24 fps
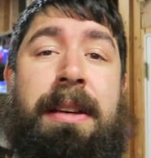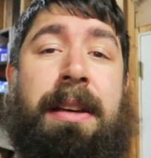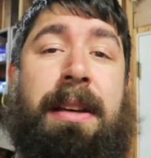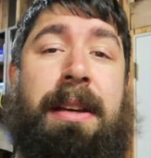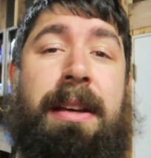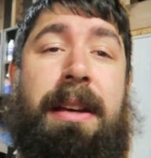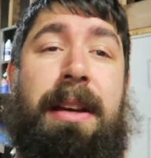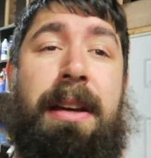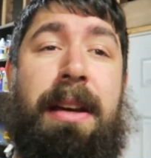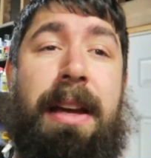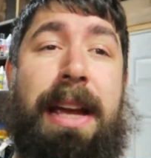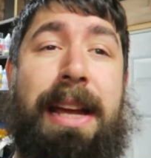
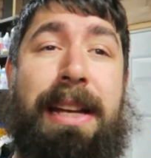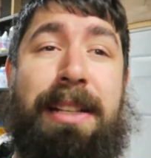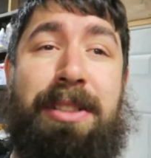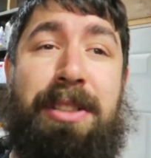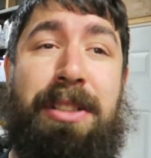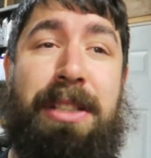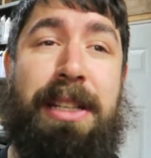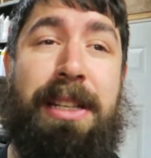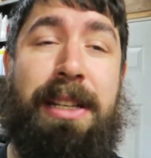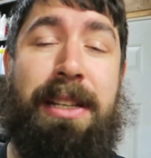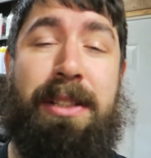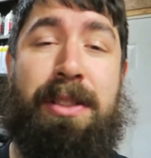
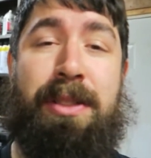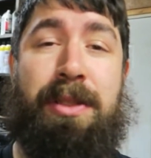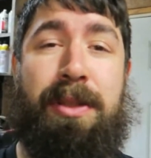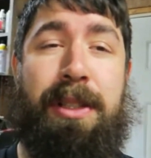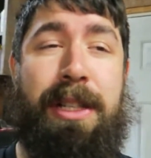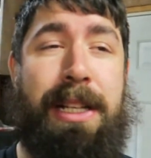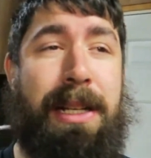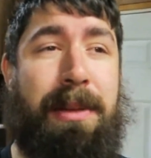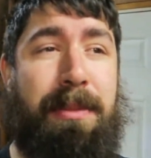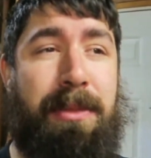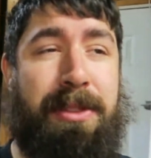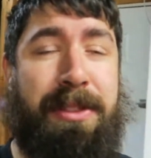HD
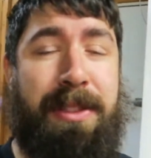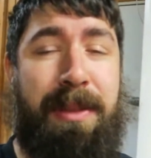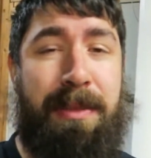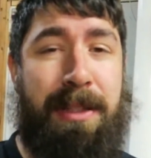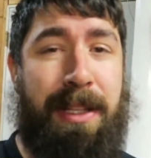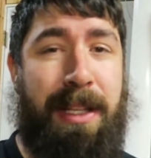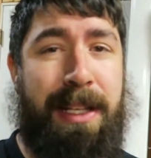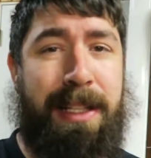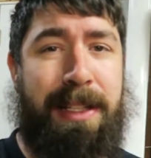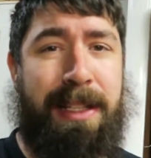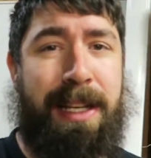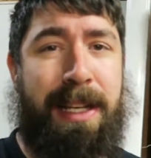Extreme or
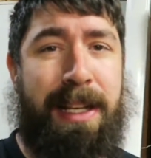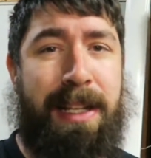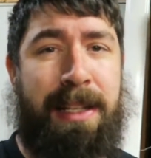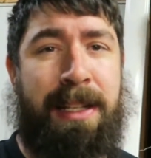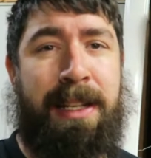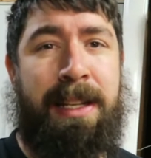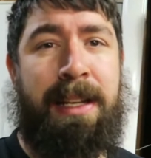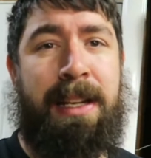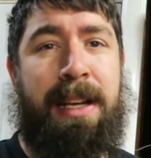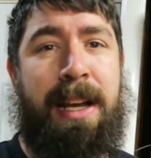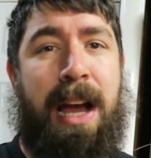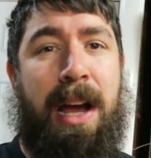something like that.
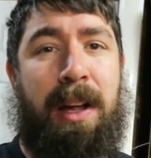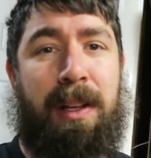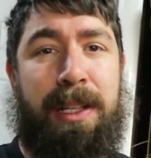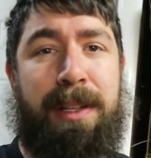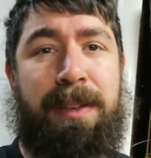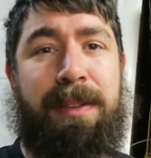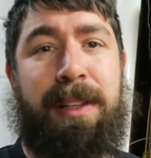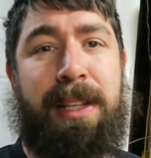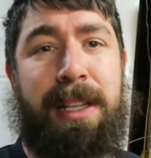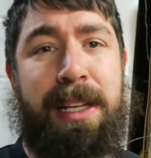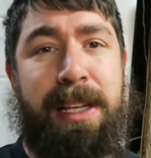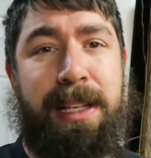I'll
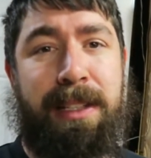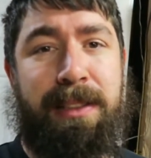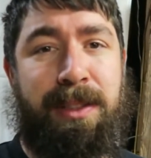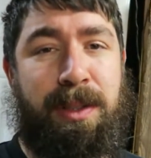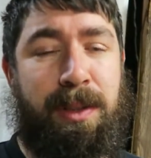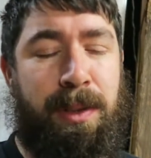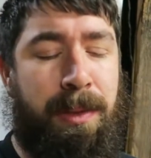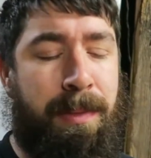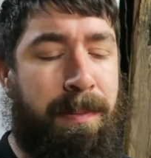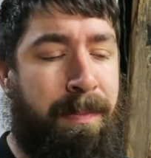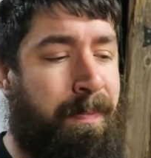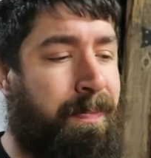leave a link
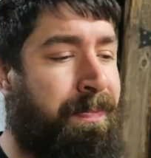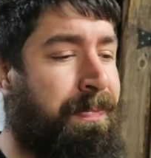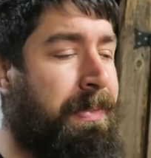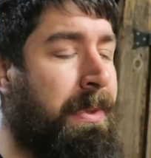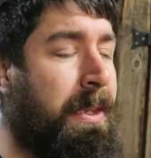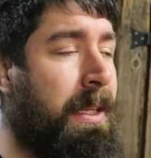to them.